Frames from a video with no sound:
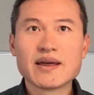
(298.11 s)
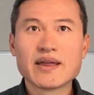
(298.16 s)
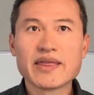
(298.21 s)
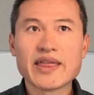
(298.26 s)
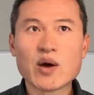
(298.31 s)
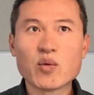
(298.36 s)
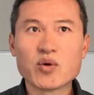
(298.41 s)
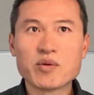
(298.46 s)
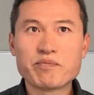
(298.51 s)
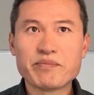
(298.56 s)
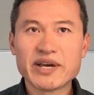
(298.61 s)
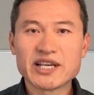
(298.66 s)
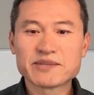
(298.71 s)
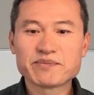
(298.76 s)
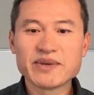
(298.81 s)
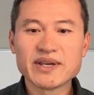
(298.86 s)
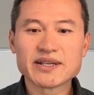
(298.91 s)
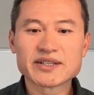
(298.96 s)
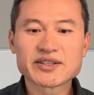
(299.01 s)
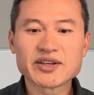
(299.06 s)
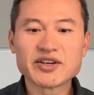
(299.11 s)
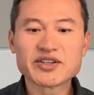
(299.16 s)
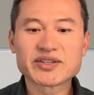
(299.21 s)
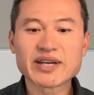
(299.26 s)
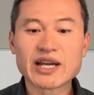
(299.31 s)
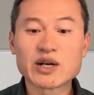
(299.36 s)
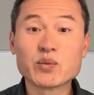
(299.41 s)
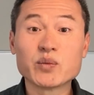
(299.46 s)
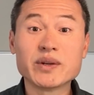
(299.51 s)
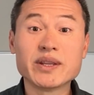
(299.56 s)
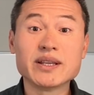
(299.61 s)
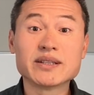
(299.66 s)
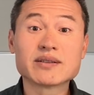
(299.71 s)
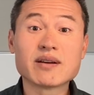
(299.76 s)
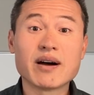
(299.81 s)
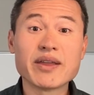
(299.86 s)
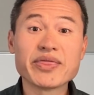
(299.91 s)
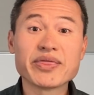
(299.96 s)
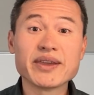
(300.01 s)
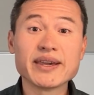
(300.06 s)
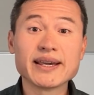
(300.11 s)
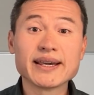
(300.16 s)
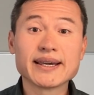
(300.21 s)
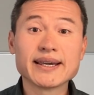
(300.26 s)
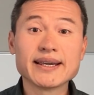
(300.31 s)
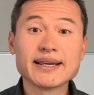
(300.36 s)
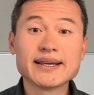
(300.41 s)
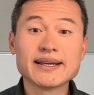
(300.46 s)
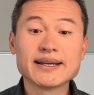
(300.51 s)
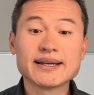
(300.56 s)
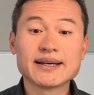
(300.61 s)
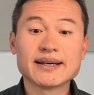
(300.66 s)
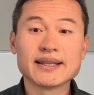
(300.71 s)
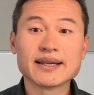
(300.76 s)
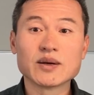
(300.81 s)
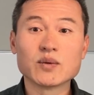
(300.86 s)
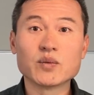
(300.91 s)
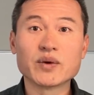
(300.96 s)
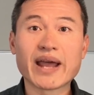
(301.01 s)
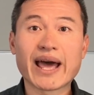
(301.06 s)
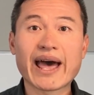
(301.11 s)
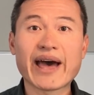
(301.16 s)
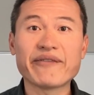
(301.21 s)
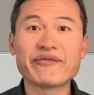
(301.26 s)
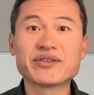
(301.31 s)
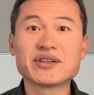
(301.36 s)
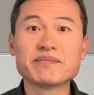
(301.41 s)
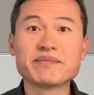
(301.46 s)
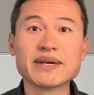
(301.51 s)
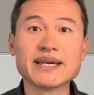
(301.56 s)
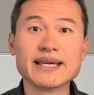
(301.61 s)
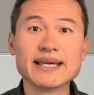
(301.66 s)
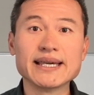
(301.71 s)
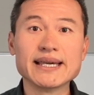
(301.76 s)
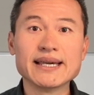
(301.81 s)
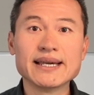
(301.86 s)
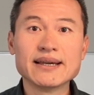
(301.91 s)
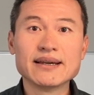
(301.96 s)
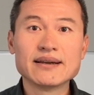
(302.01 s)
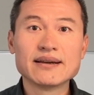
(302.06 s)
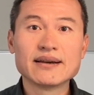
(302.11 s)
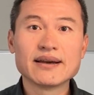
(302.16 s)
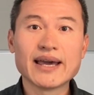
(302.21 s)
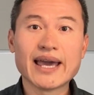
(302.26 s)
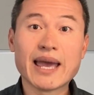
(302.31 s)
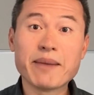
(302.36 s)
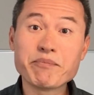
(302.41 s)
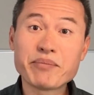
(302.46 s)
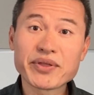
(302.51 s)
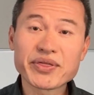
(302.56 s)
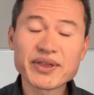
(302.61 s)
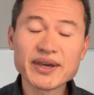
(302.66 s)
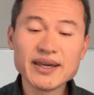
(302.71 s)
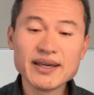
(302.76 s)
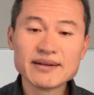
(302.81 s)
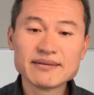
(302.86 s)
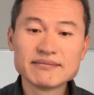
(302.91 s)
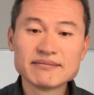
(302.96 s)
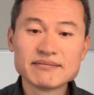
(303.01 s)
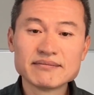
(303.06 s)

that would best be associated with design thinking, I think, would have to be empathy,